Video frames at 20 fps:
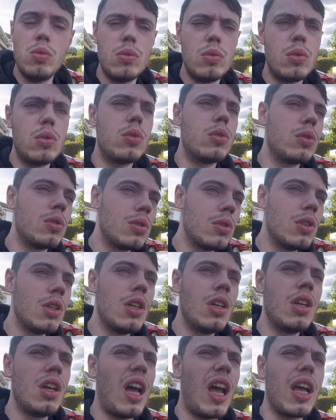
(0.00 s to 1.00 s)
or
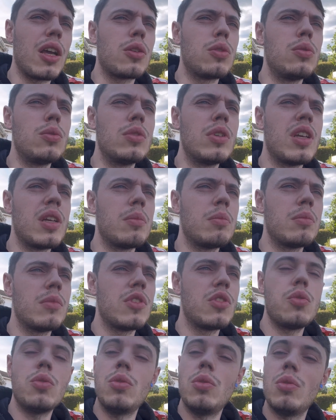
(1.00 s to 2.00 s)
I call them
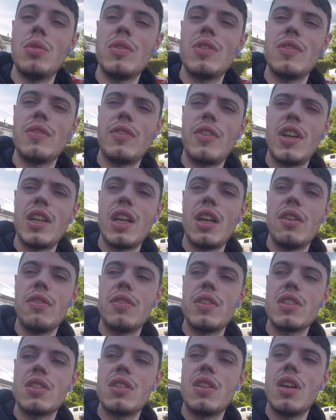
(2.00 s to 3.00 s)
to find out if
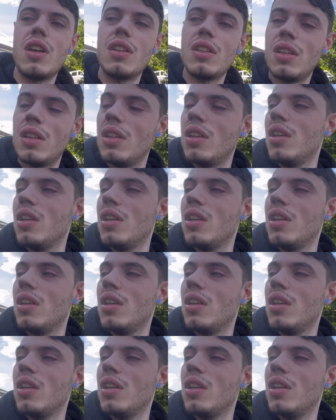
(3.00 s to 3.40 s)
it's done,